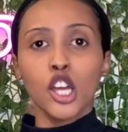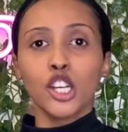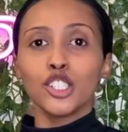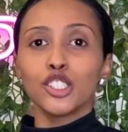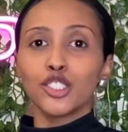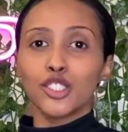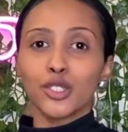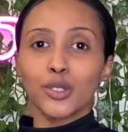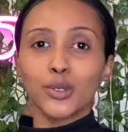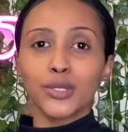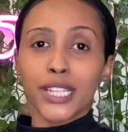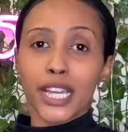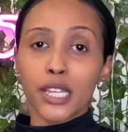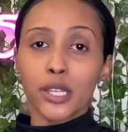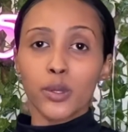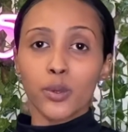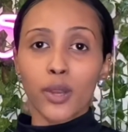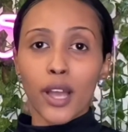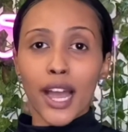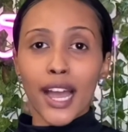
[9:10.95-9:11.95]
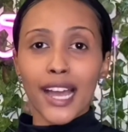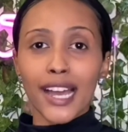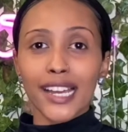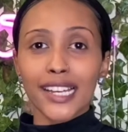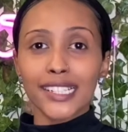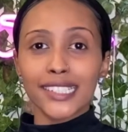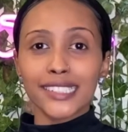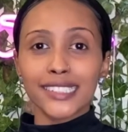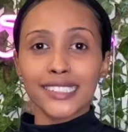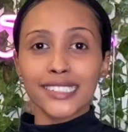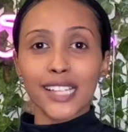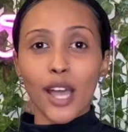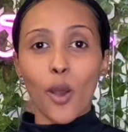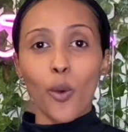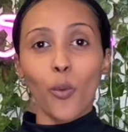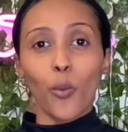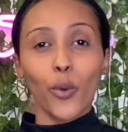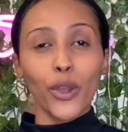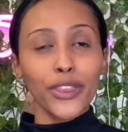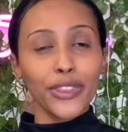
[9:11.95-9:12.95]
to take you guys
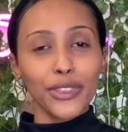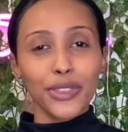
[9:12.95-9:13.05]
with